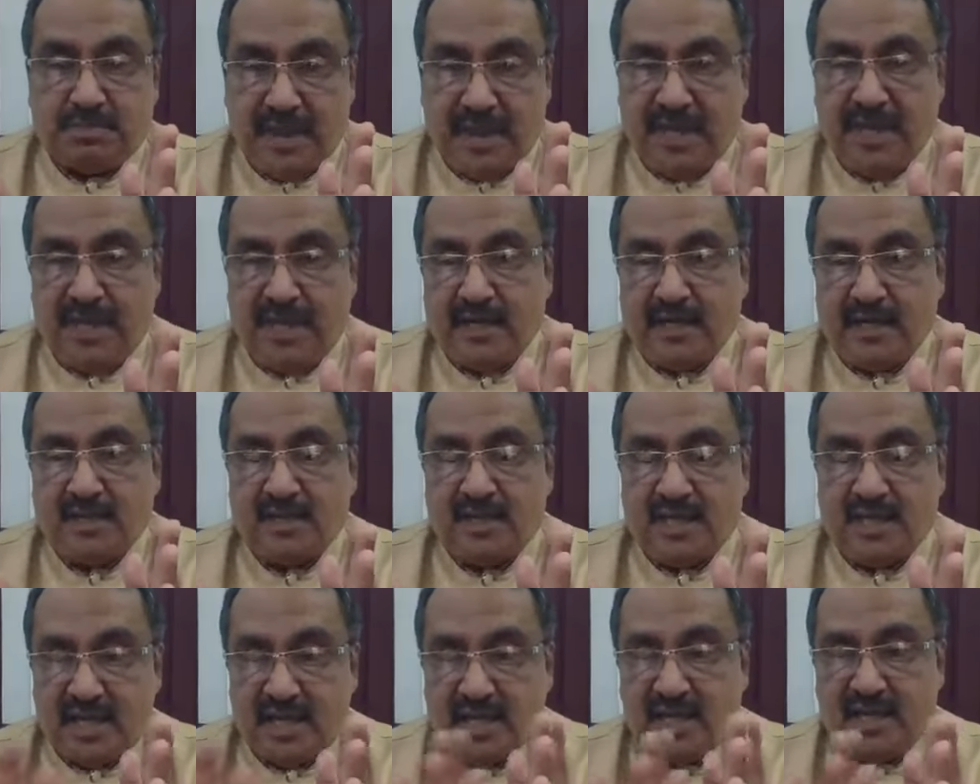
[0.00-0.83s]

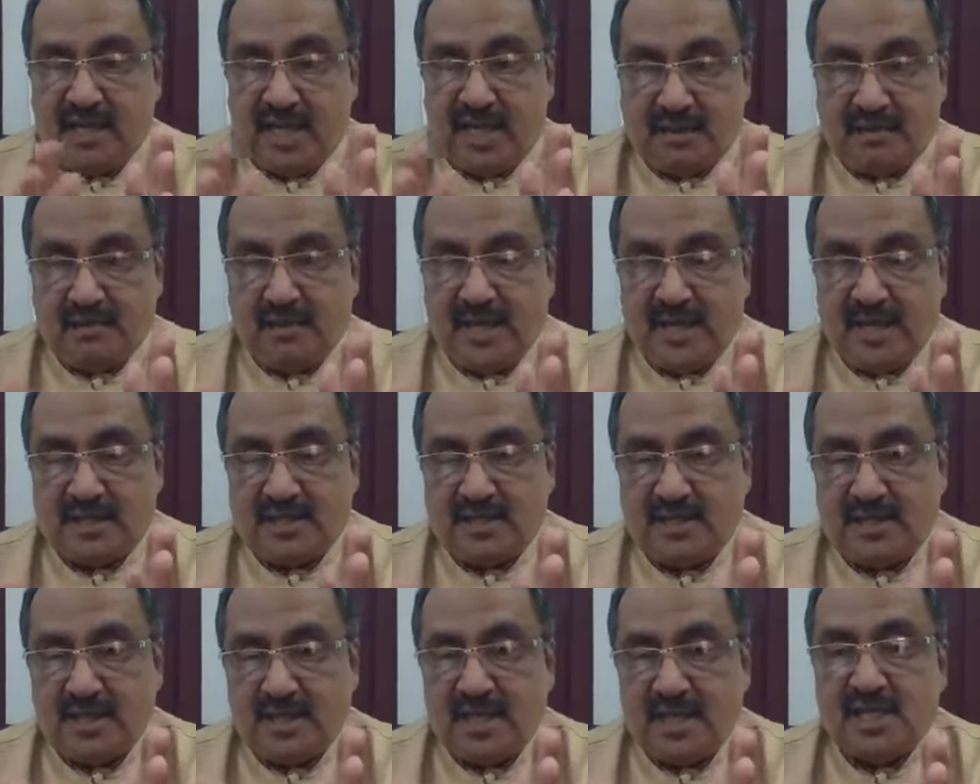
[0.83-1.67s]
paid, then that
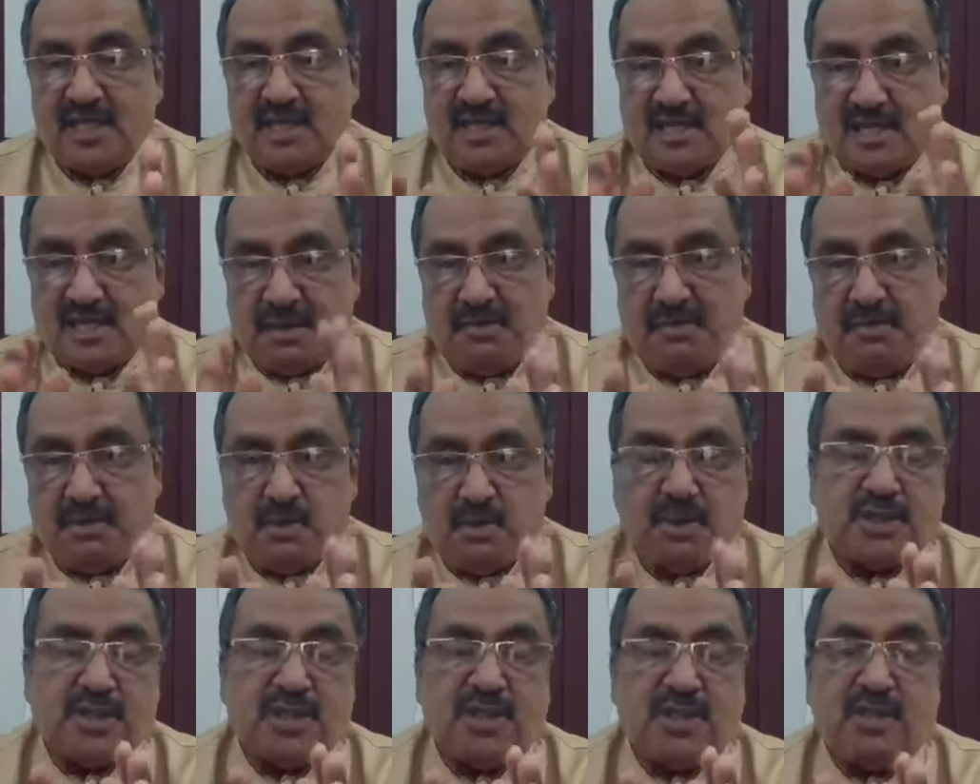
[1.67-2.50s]
means some
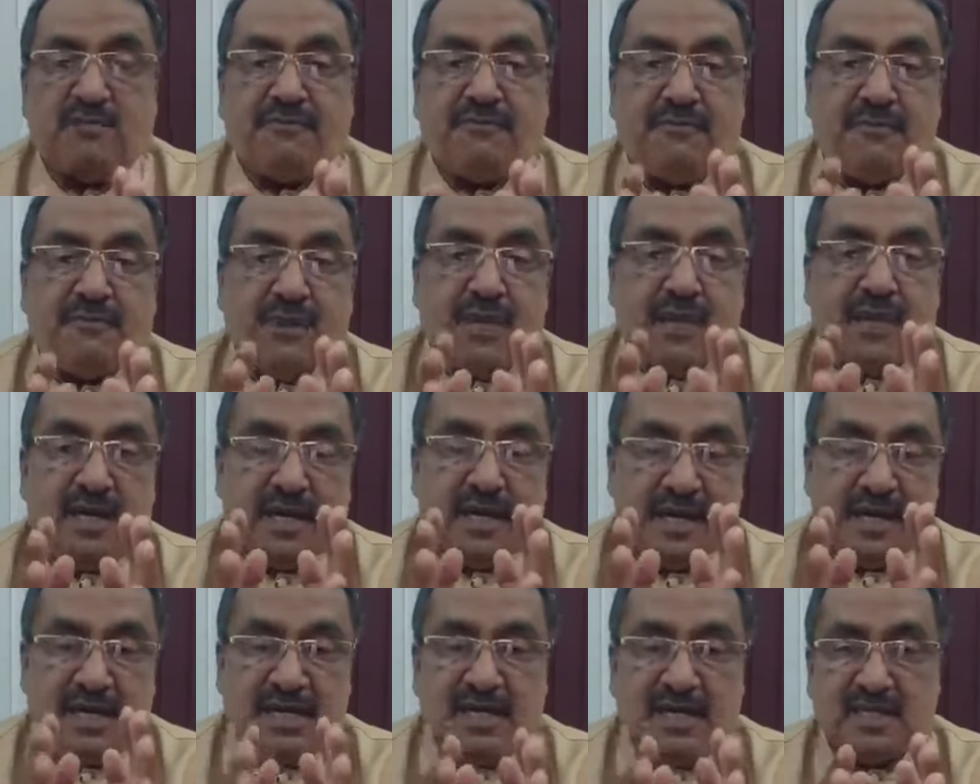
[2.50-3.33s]
portion of
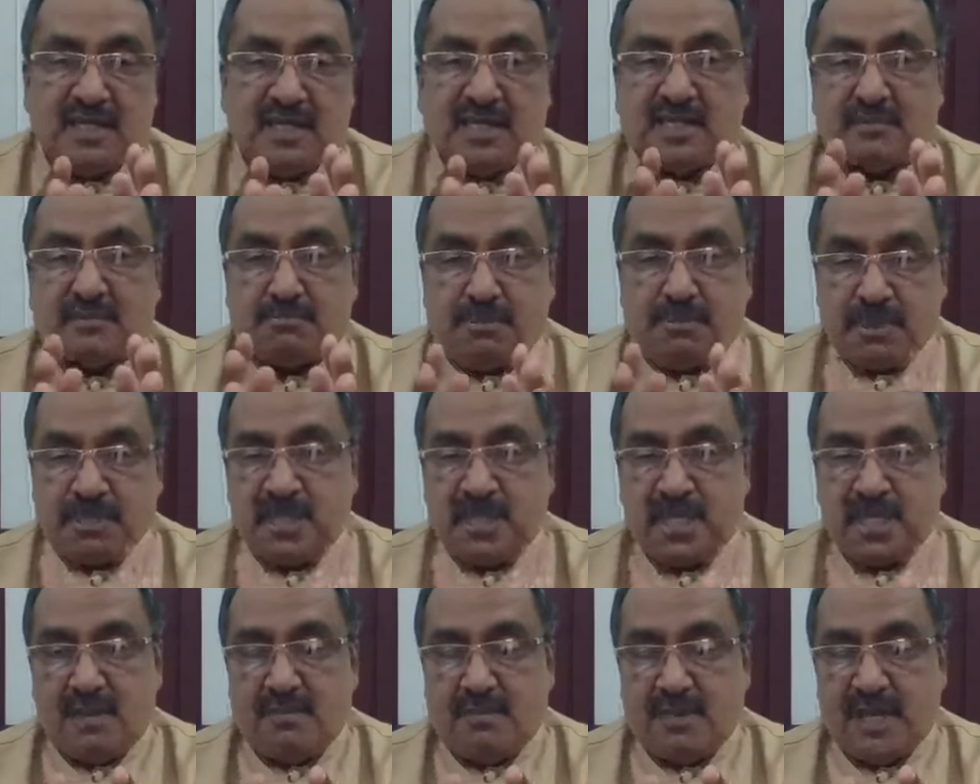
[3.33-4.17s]
interest
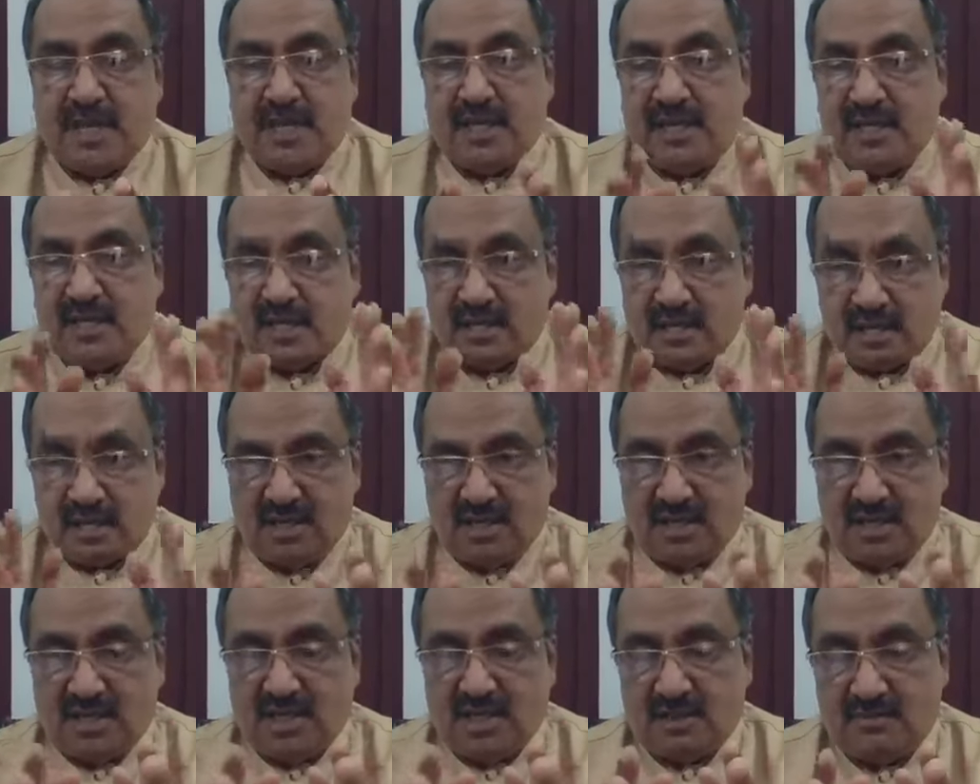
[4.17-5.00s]
plus EMI is
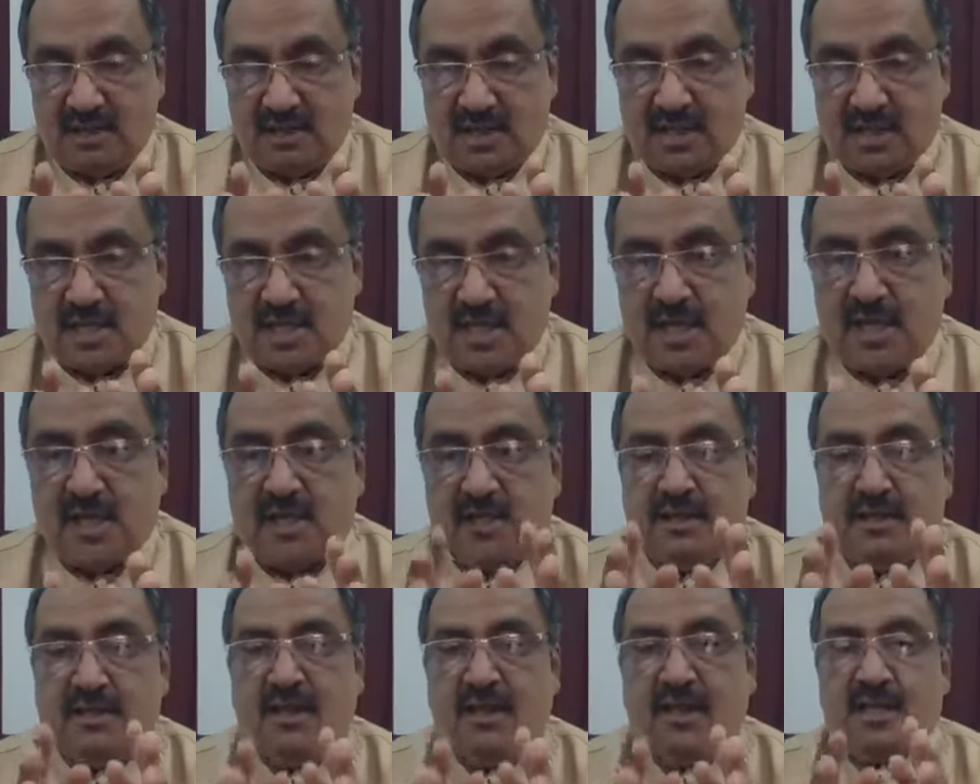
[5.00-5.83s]
not serviced,
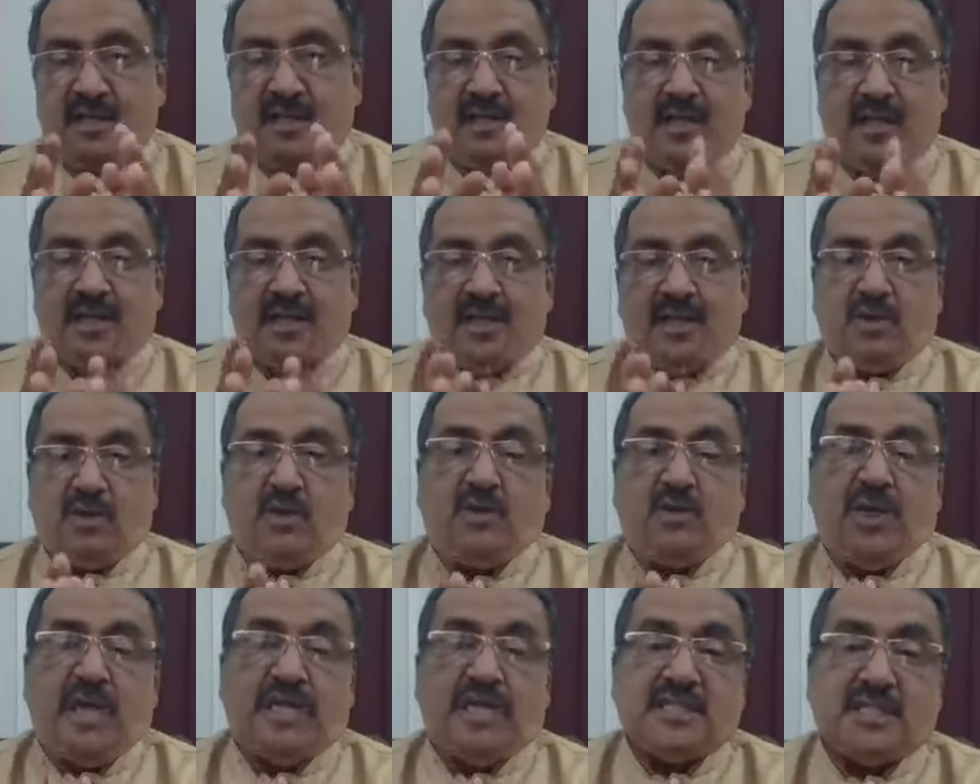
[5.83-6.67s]
then that
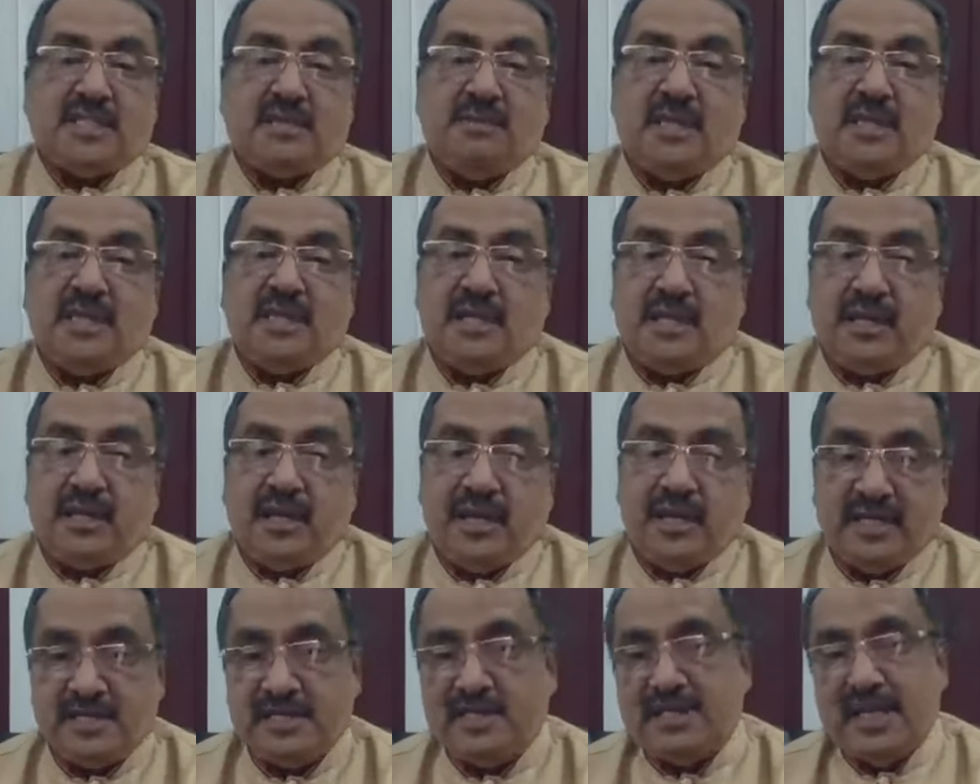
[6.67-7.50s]
account has to be
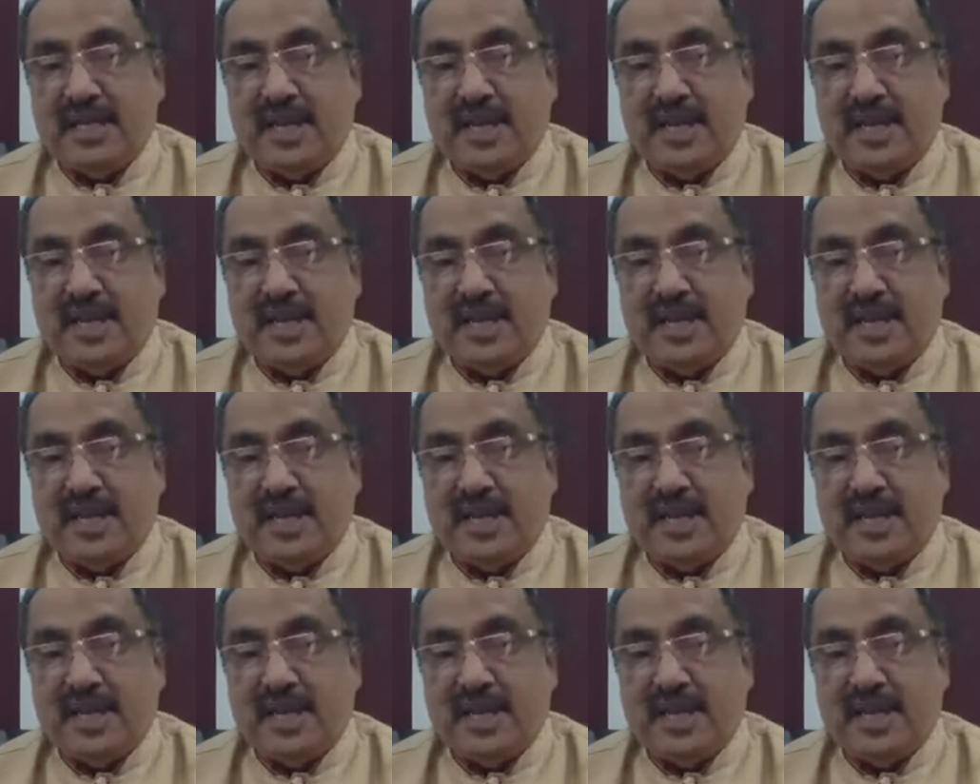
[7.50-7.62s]
treated